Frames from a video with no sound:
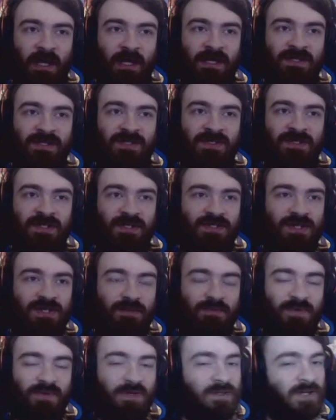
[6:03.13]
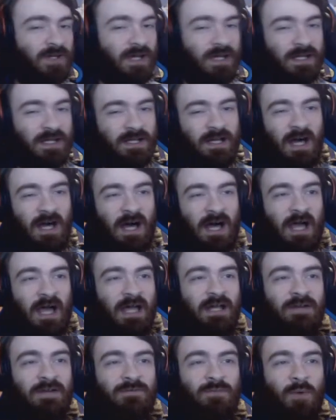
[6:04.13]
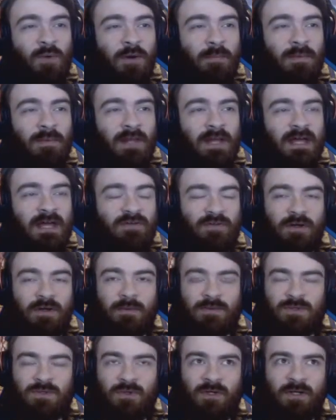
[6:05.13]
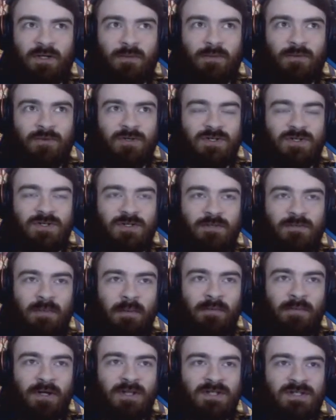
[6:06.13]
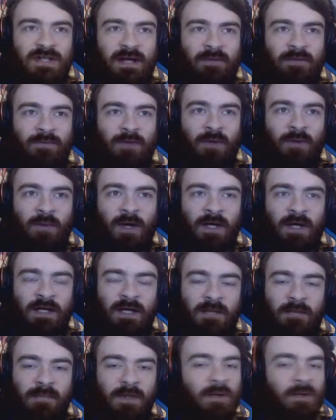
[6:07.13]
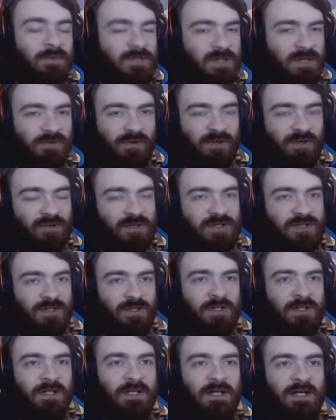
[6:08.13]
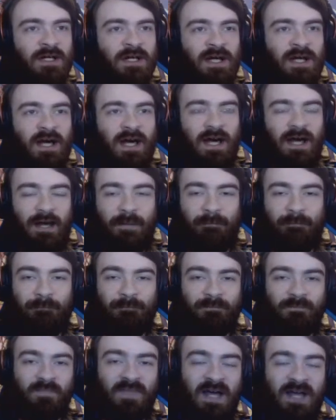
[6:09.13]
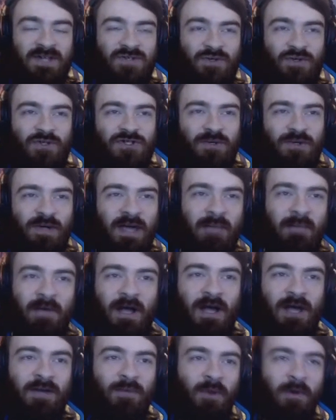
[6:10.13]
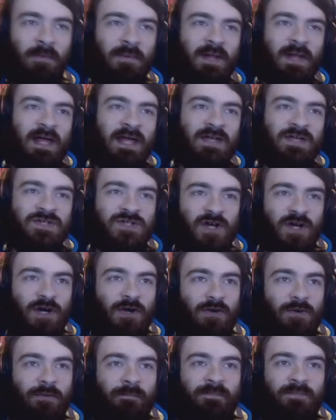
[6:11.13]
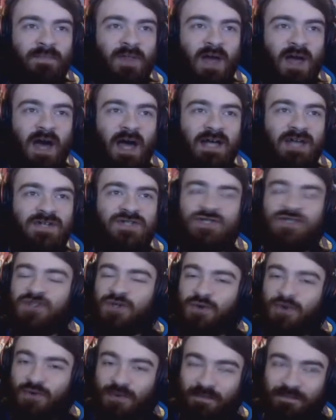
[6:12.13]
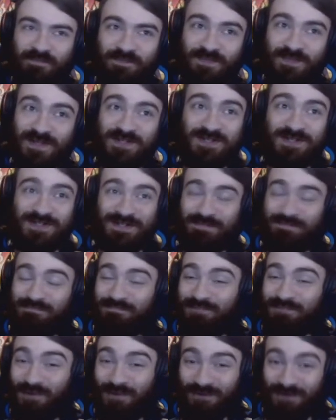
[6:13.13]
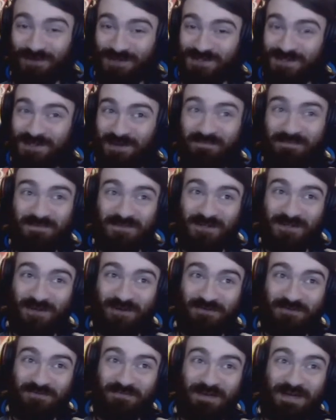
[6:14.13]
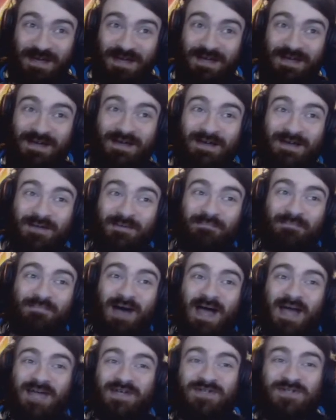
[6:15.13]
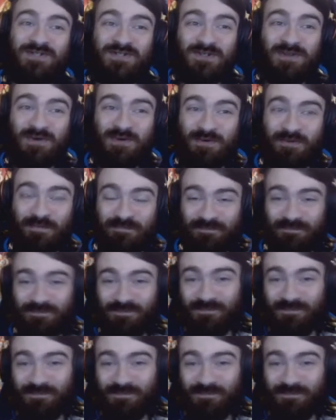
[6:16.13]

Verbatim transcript: is still something that I kind of want to play. I think it was called Liquid Crystal. My brain's still not working, but it was definitely Crystal. Um, that's also a game I kind of want to play, so I assume, this is a bold assumption of me, I assume